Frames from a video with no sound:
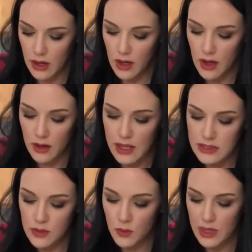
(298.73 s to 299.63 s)
Okay, so
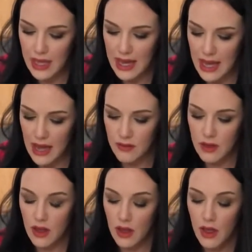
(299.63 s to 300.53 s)
we have
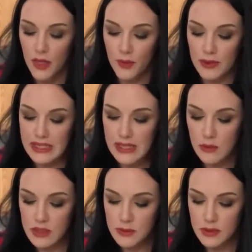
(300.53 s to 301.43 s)
3
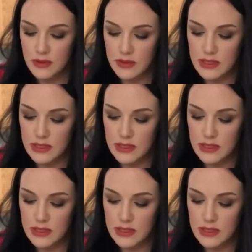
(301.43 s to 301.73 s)
tablespoons